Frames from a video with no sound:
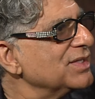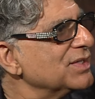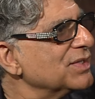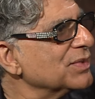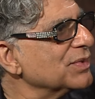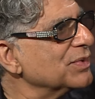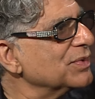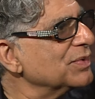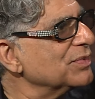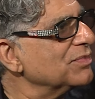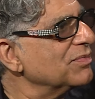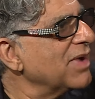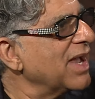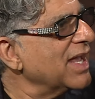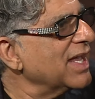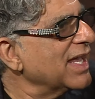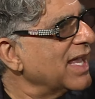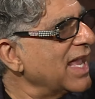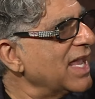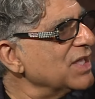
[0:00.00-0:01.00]
to
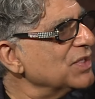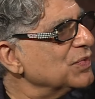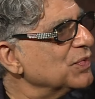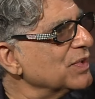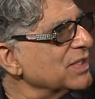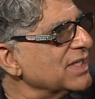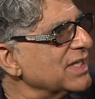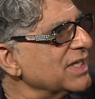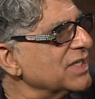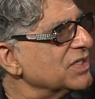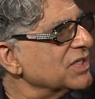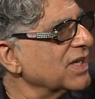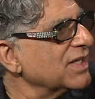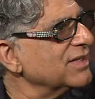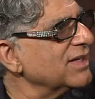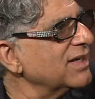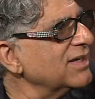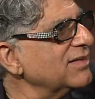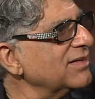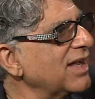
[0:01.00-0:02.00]
engage with each
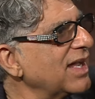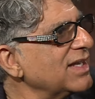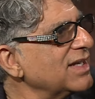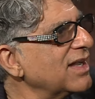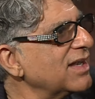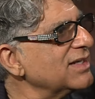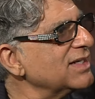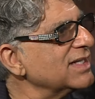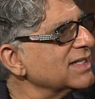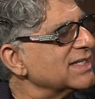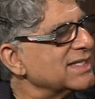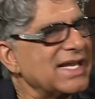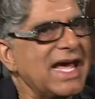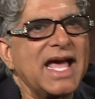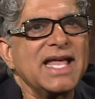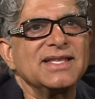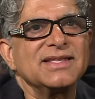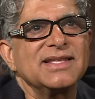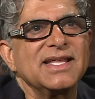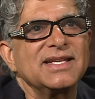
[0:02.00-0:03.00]
other and
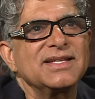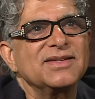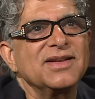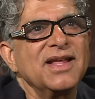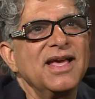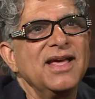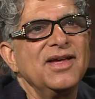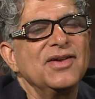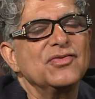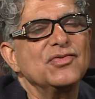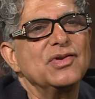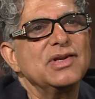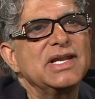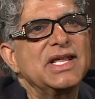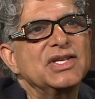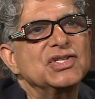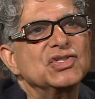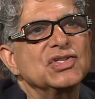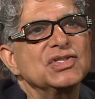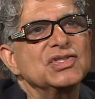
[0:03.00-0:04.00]
understand that
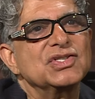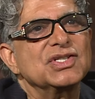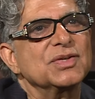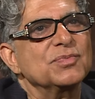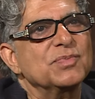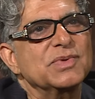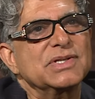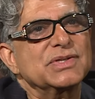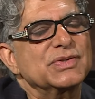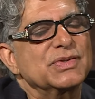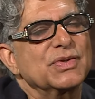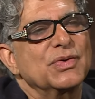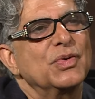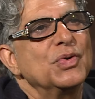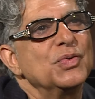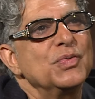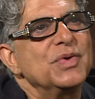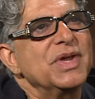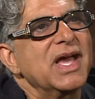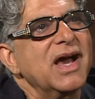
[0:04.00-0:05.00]
relationship is
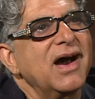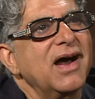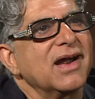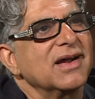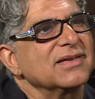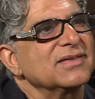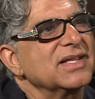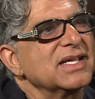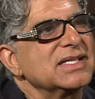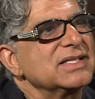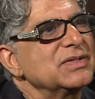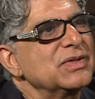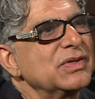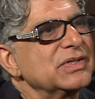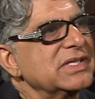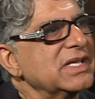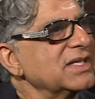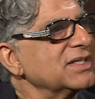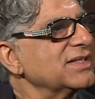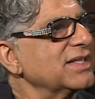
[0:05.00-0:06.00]
who we are. There's
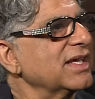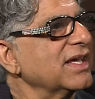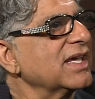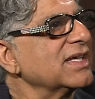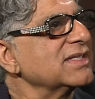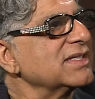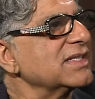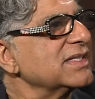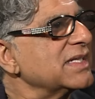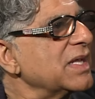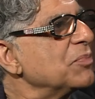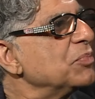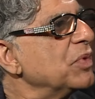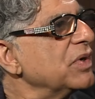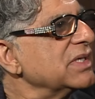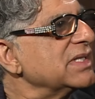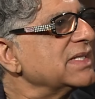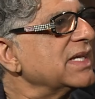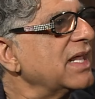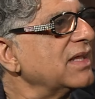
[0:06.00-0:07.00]
no such thing as a
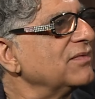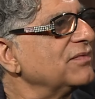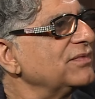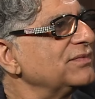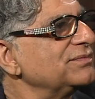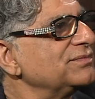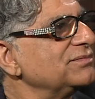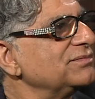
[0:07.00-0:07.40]
separate self.